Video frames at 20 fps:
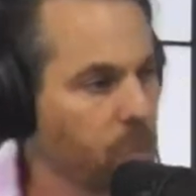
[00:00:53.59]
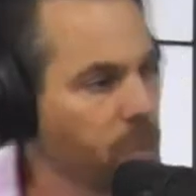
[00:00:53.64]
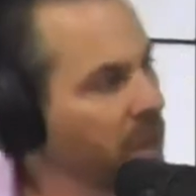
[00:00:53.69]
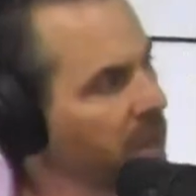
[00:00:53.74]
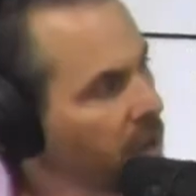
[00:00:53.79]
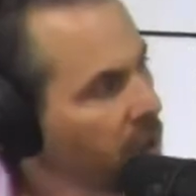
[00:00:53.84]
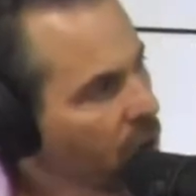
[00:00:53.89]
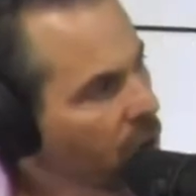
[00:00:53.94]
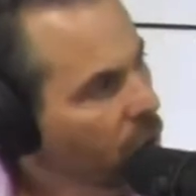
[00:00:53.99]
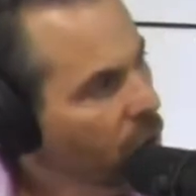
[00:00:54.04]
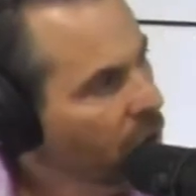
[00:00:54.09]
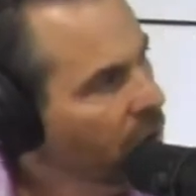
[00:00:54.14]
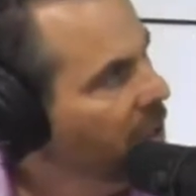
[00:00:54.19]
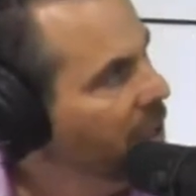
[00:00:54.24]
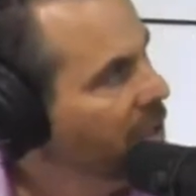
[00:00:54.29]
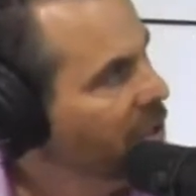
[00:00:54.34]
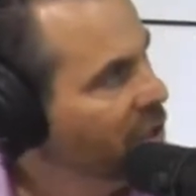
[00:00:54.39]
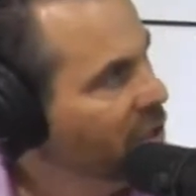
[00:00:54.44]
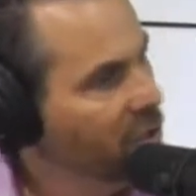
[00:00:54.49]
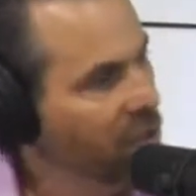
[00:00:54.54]
But really,
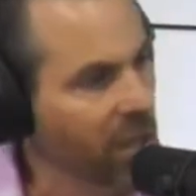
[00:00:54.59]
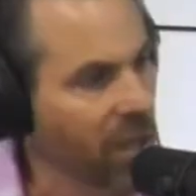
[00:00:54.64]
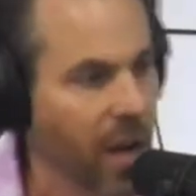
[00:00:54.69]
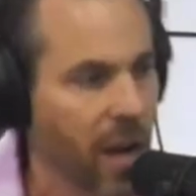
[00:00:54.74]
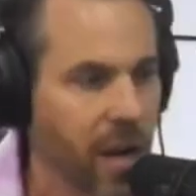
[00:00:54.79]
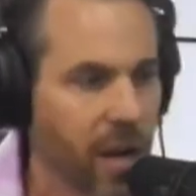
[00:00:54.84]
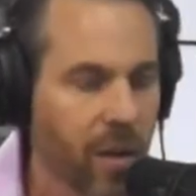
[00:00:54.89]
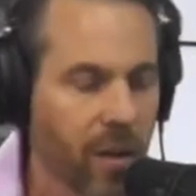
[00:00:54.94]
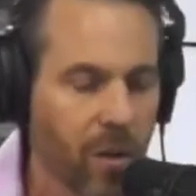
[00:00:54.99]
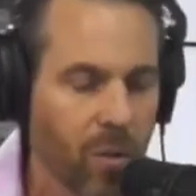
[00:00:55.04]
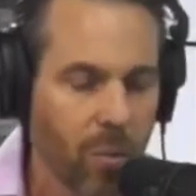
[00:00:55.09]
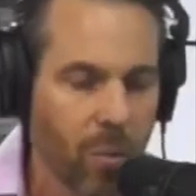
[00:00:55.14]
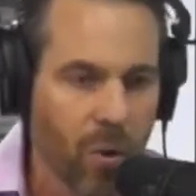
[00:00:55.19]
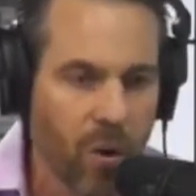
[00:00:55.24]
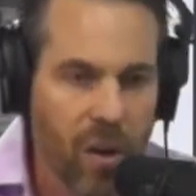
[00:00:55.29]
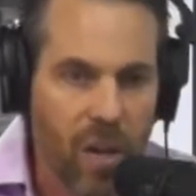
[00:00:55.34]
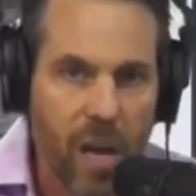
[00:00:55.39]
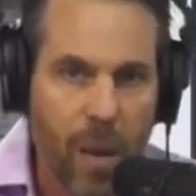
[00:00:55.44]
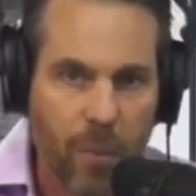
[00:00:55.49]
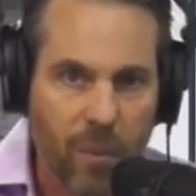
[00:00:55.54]
just to kind of
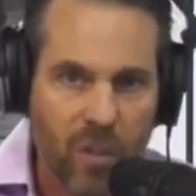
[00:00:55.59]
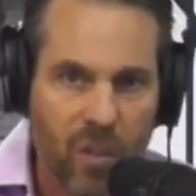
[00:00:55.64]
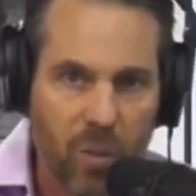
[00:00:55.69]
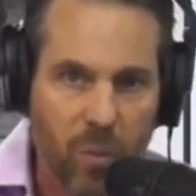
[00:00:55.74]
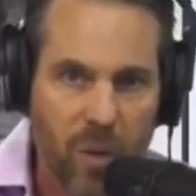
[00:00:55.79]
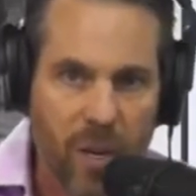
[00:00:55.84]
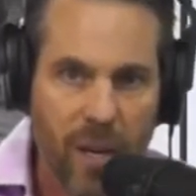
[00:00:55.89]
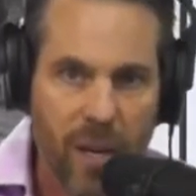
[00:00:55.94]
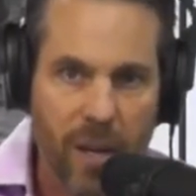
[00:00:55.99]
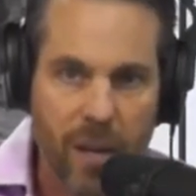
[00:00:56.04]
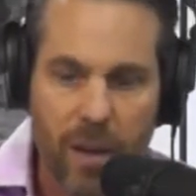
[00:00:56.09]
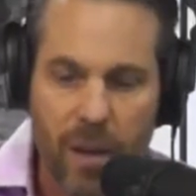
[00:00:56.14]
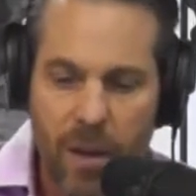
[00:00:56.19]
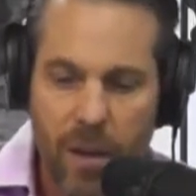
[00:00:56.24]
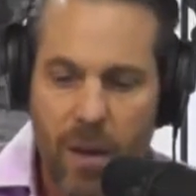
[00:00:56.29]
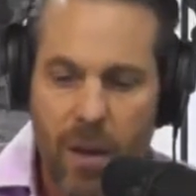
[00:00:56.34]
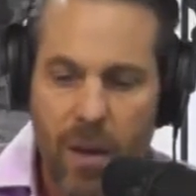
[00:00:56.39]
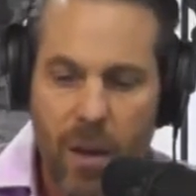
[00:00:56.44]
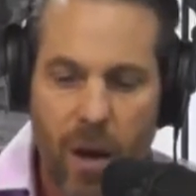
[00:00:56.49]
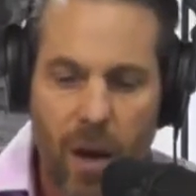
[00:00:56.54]
bring you up to speed
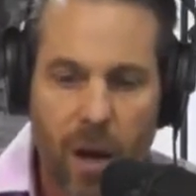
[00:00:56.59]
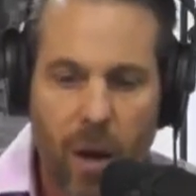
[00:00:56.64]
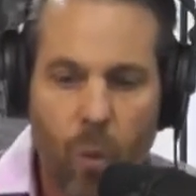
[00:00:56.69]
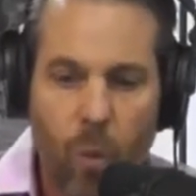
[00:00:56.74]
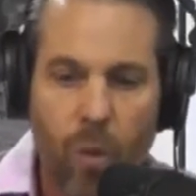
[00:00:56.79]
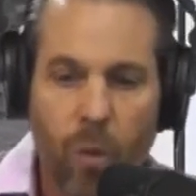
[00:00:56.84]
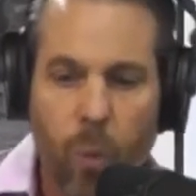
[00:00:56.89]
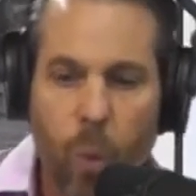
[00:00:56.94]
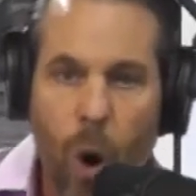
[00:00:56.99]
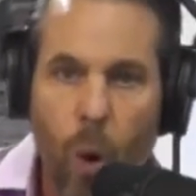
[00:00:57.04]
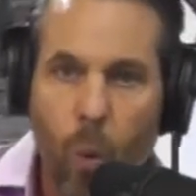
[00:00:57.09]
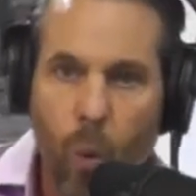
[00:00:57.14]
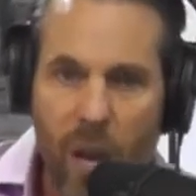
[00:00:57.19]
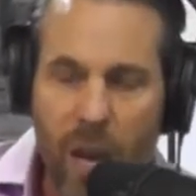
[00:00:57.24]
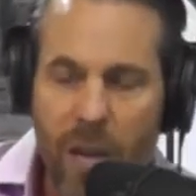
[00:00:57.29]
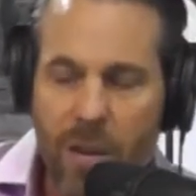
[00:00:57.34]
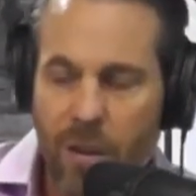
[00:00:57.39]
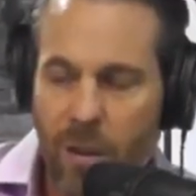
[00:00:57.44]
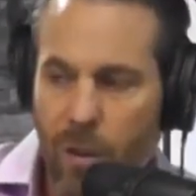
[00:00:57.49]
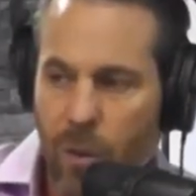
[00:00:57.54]
with what
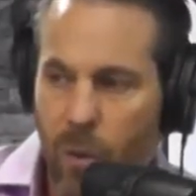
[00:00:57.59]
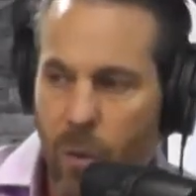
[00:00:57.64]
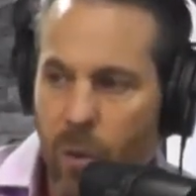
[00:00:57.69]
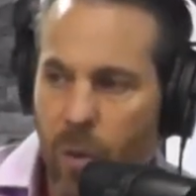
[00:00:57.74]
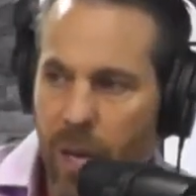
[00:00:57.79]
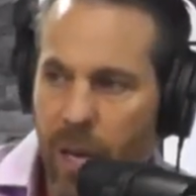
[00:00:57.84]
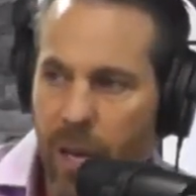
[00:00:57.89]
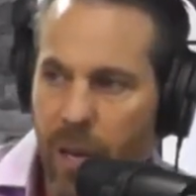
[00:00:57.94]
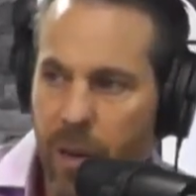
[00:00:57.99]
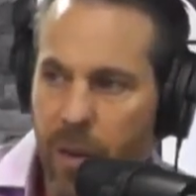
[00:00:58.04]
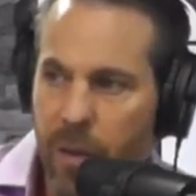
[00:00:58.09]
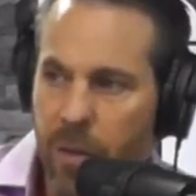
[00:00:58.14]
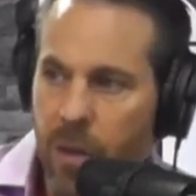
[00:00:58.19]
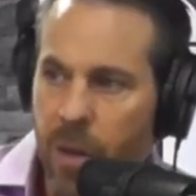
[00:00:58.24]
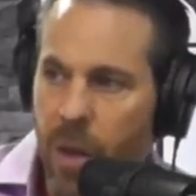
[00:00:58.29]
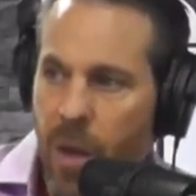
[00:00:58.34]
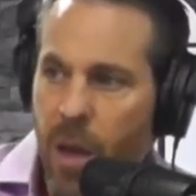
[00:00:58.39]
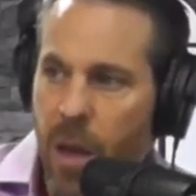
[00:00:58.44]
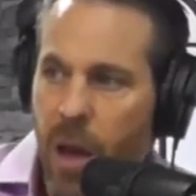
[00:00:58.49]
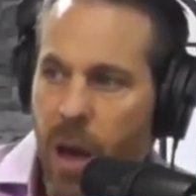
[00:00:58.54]
we do is
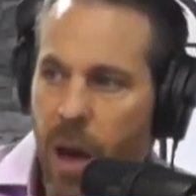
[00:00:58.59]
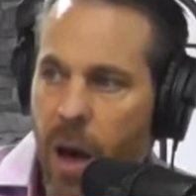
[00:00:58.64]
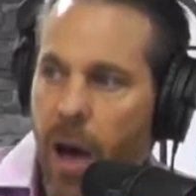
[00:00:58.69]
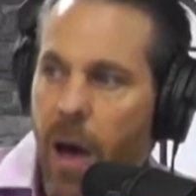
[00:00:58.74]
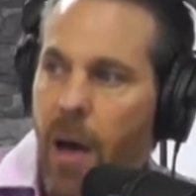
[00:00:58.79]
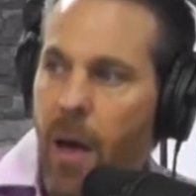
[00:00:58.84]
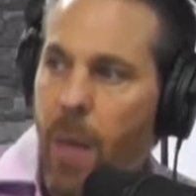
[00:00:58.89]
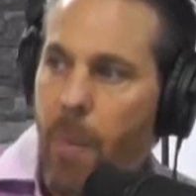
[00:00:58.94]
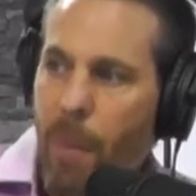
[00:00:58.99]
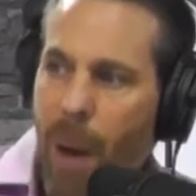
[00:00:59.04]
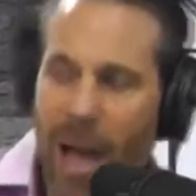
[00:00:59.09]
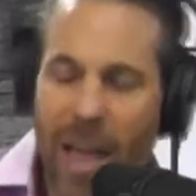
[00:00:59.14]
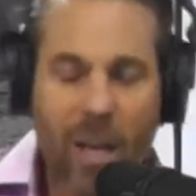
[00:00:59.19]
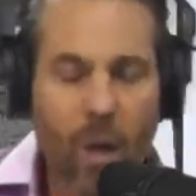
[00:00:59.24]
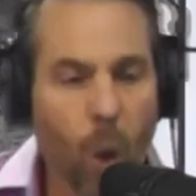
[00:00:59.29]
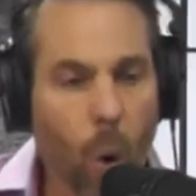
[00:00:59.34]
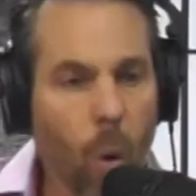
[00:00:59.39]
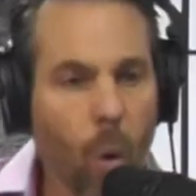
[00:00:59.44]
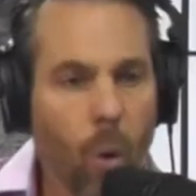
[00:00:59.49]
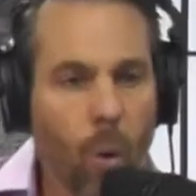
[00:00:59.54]
my
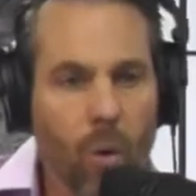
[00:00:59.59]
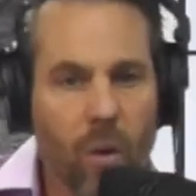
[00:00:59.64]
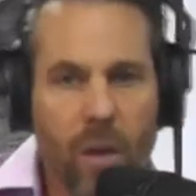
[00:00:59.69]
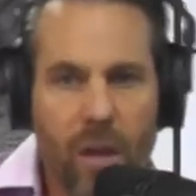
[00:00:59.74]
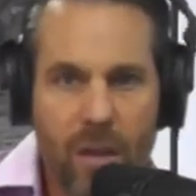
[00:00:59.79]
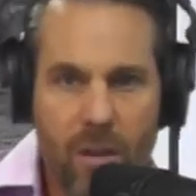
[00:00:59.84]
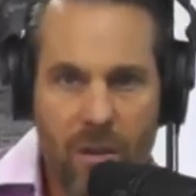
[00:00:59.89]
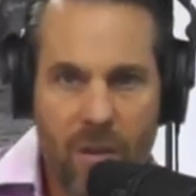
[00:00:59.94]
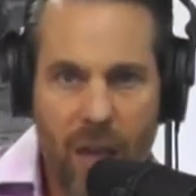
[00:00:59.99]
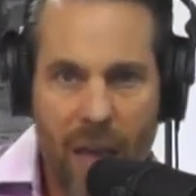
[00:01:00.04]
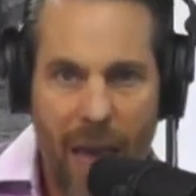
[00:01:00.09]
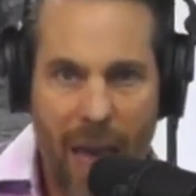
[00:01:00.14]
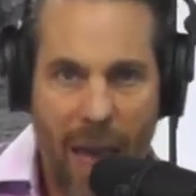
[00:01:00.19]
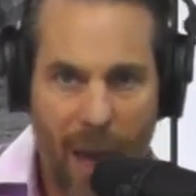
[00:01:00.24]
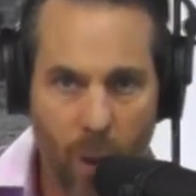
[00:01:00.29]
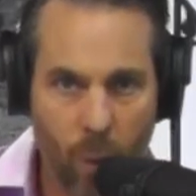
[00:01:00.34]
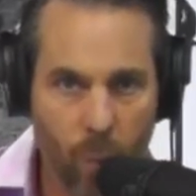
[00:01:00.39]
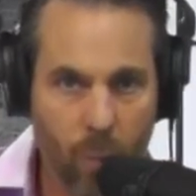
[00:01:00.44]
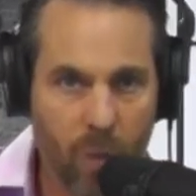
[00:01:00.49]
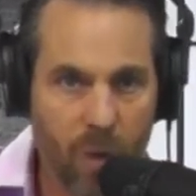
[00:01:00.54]
goal is to
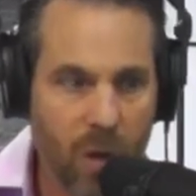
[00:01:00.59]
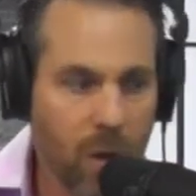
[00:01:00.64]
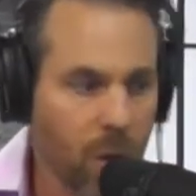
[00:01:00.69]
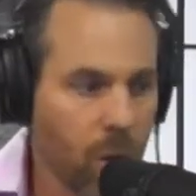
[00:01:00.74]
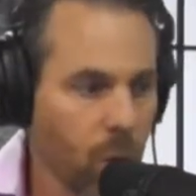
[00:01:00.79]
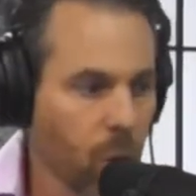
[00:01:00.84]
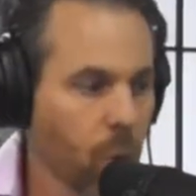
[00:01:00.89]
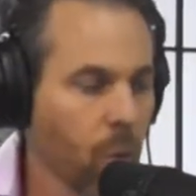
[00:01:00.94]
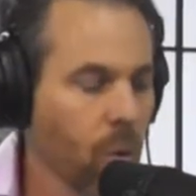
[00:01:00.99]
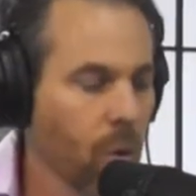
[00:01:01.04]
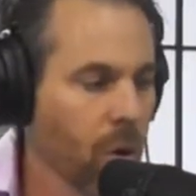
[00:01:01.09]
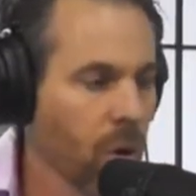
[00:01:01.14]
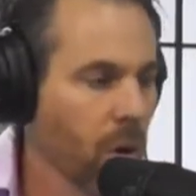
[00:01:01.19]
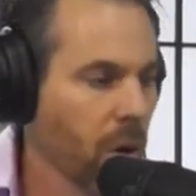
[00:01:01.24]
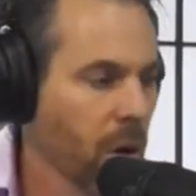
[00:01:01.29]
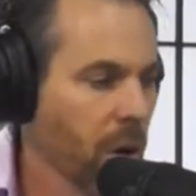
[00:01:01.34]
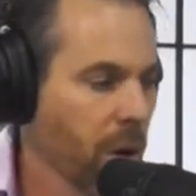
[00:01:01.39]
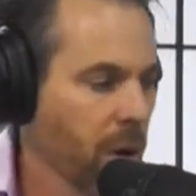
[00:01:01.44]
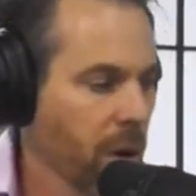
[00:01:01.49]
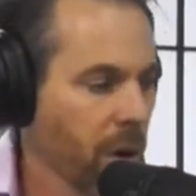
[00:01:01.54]
help you
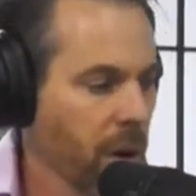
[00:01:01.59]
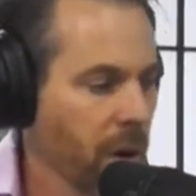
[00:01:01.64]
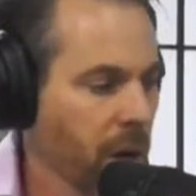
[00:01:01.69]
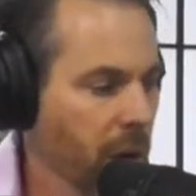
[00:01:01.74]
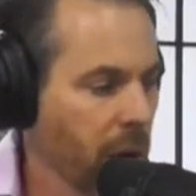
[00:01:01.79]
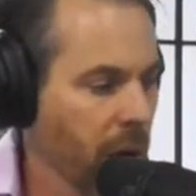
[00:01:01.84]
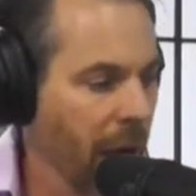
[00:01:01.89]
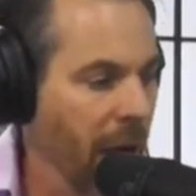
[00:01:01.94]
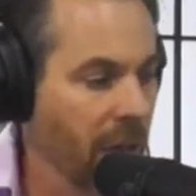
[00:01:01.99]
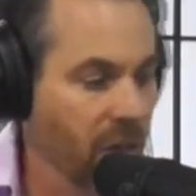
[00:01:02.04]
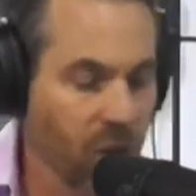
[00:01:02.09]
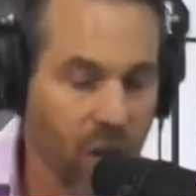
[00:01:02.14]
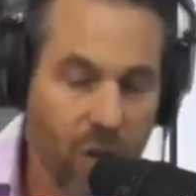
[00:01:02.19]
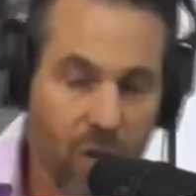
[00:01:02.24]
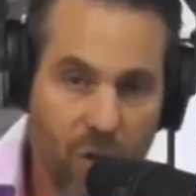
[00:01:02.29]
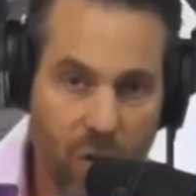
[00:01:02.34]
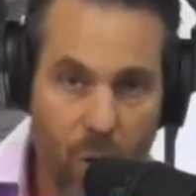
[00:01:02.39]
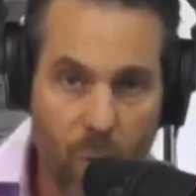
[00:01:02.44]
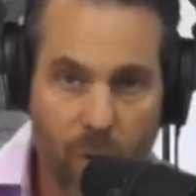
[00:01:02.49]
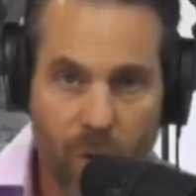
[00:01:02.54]
as a
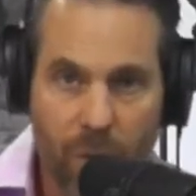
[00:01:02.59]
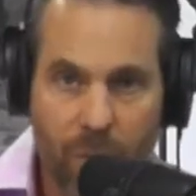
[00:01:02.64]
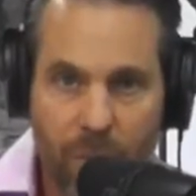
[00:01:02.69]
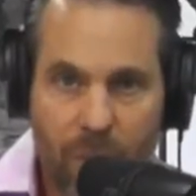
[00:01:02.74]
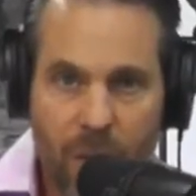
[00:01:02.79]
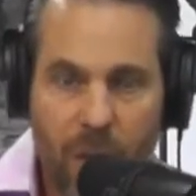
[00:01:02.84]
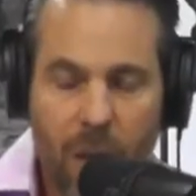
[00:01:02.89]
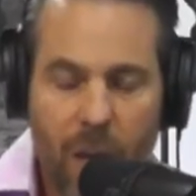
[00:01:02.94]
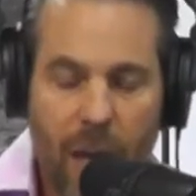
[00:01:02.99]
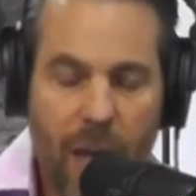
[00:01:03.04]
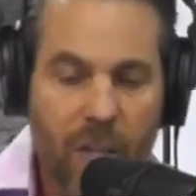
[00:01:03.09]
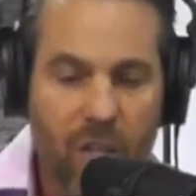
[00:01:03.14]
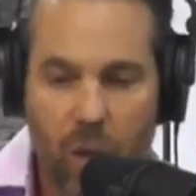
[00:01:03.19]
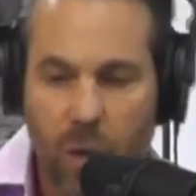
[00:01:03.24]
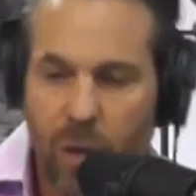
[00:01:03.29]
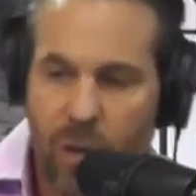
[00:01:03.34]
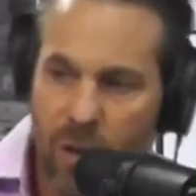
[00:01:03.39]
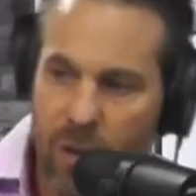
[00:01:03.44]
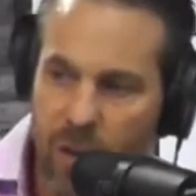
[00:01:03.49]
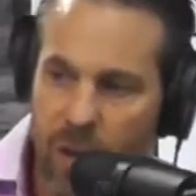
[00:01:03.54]
consumer. As you
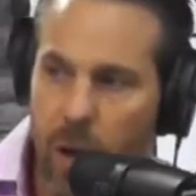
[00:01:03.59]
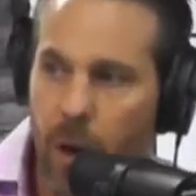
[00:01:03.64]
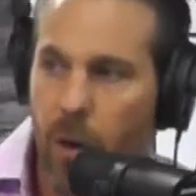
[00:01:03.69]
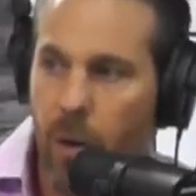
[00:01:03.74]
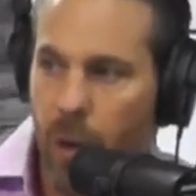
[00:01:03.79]
can see, our